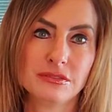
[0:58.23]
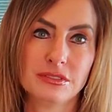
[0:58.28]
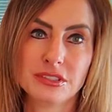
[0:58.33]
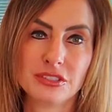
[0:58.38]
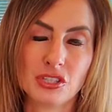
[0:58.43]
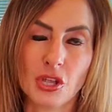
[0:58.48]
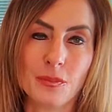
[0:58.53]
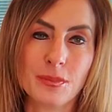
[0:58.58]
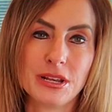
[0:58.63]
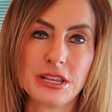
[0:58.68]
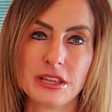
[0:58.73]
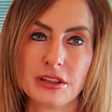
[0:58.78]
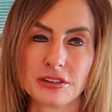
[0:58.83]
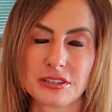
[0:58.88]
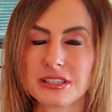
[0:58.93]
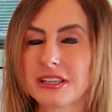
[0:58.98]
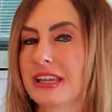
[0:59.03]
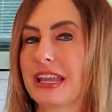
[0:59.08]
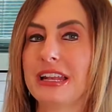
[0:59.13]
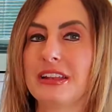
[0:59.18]
so many years.
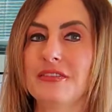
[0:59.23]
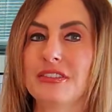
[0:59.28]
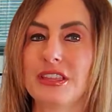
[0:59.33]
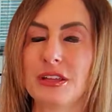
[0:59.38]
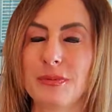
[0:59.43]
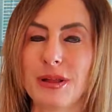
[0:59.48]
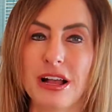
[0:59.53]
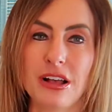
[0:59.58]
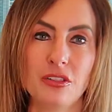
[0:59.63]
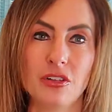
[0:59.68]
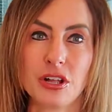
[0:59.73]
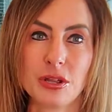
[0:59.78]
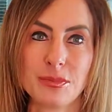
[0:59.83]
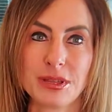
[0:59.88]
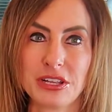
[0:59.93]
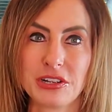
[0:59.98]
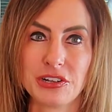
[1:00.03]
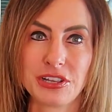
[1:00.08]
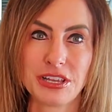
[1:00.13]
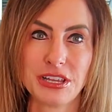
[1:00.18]
I can't even think about how long
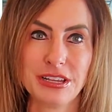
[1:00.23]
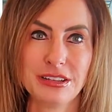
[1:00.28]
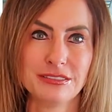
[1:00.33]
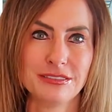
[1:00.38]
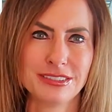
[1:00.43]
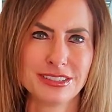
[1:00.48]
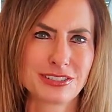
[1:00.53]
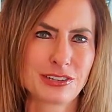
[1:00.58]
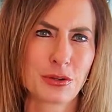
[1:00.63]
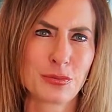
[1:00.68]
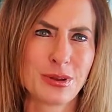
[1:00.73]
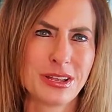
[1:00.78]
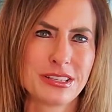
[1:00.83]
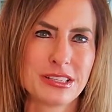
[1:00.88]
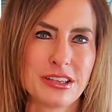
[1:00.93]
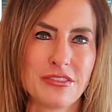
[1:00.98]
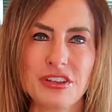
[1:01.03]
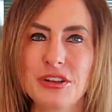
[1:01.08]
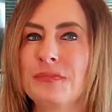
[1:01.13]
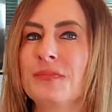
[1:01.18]
I've been cooking, certainly
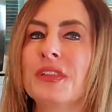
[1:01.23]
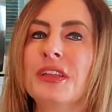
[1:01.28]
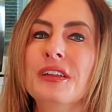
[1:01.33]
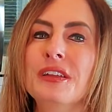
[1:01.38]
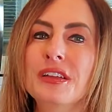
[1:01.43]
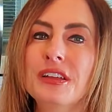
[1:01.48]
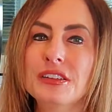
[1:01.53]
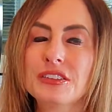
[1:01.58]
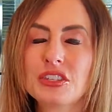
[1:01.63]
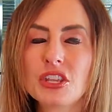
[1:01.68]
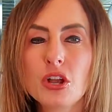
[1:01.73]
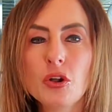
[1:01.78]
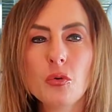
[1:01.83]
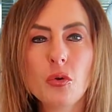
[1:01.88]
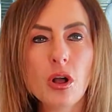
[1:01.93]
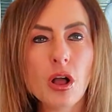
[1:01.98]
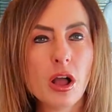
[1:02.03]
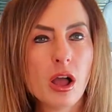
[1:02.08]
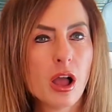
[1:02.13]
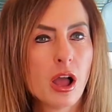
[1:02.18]
7.
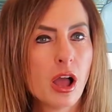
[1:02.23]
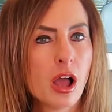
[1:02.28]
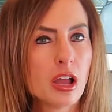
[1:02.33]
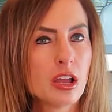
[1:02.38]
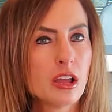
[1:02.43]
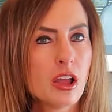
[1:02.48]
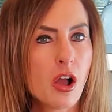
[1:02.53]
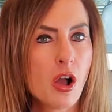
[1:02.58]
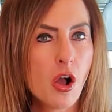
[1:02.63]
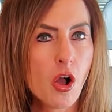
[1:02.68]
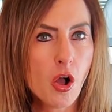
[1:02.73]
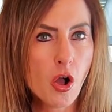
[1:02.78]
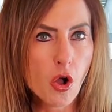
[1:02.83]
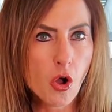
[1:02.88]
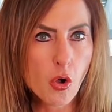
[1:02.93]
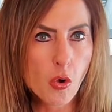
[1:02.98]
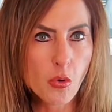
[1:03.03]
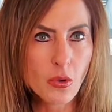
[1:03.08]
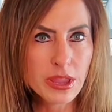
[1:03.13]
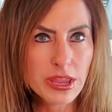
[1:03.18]
So
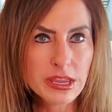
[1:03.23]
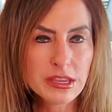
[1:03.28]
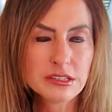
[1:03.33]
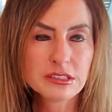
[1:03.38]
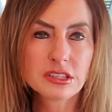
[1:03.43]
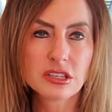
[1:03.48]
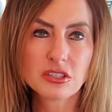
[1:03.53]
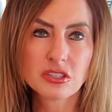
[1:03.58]
always